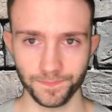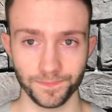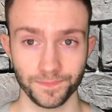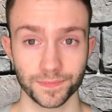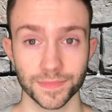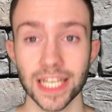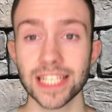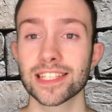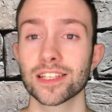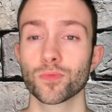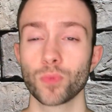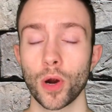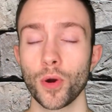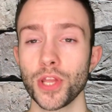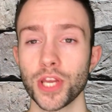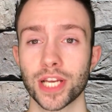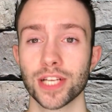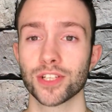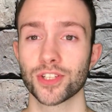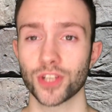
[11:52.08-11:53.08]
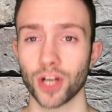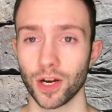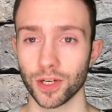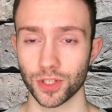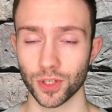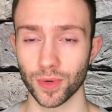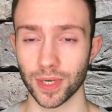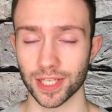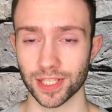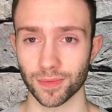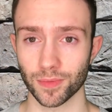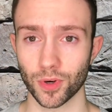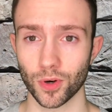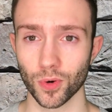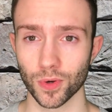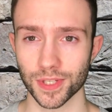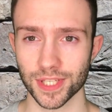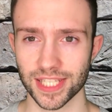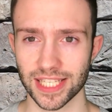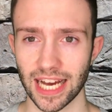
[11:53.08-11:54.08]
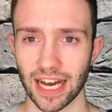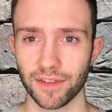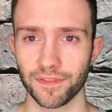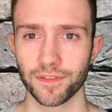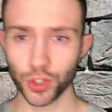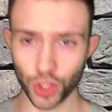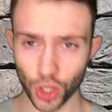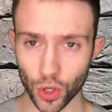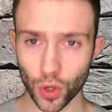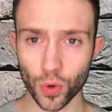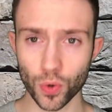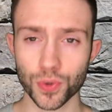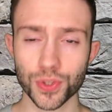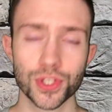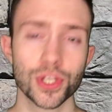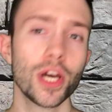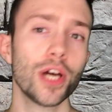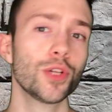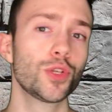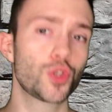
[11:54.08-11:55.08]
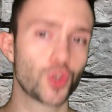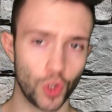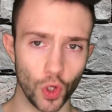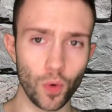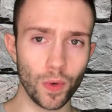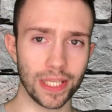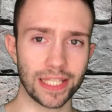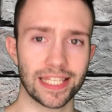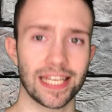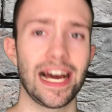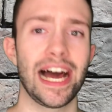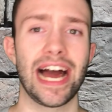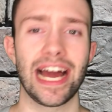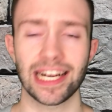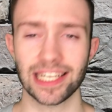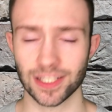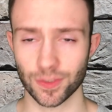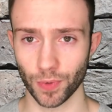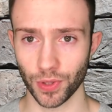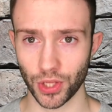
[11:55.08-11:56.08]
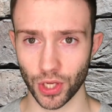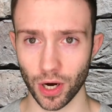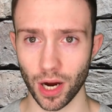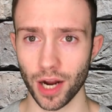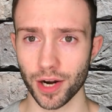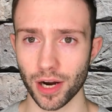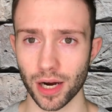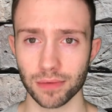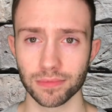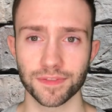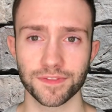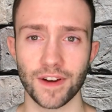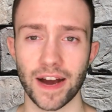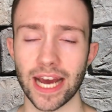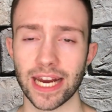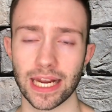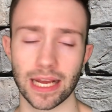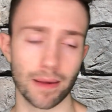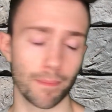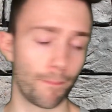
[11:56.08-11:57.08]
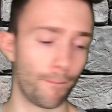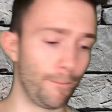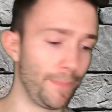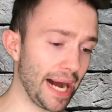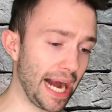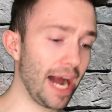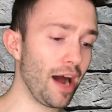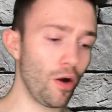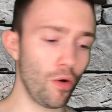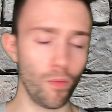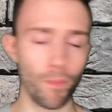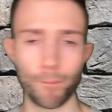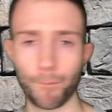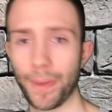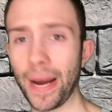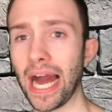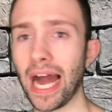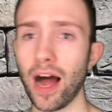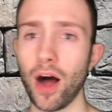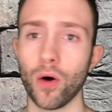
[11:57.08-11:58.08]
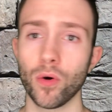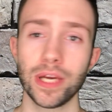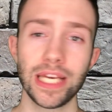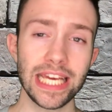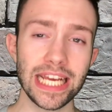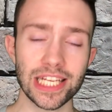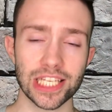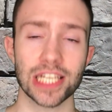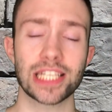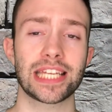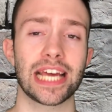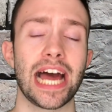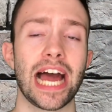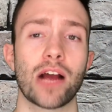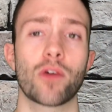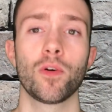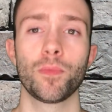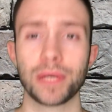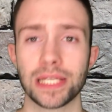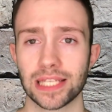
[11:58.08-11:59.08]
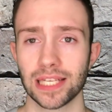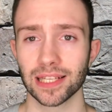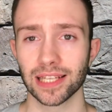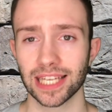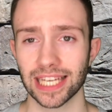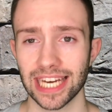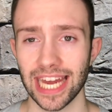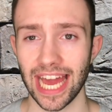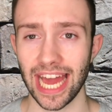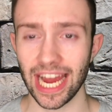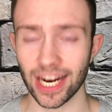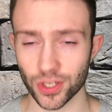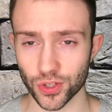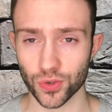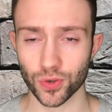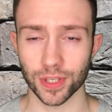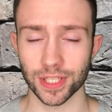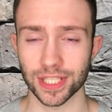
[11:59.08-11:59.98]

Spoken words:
this is where you can start doing some cool stuff. Use 2 attacks with your unarmed fighting. Bow, bow. Each attack will be dealing an extra